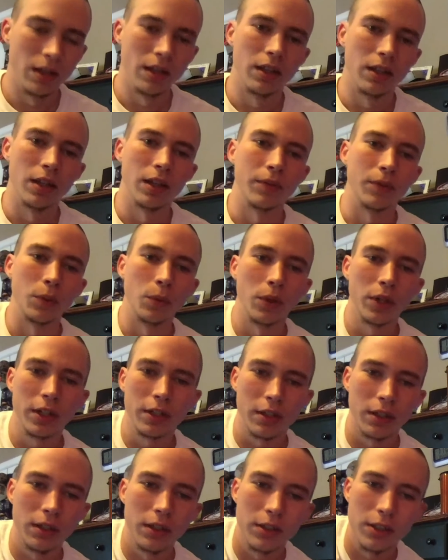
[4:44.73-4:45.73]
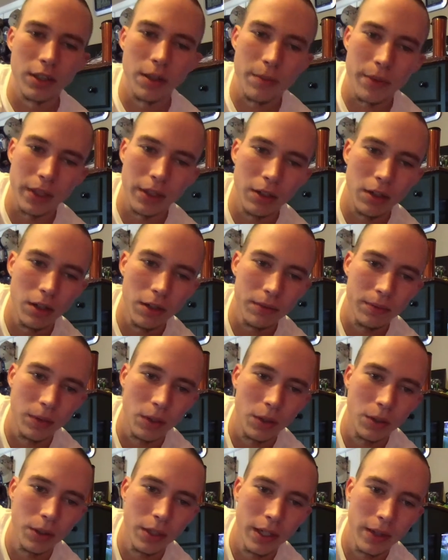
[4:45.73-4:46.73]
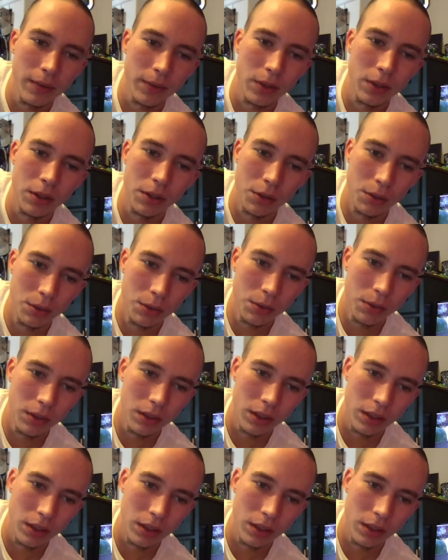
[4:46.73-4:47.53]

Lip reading: If you want to turn something off, all you have to do,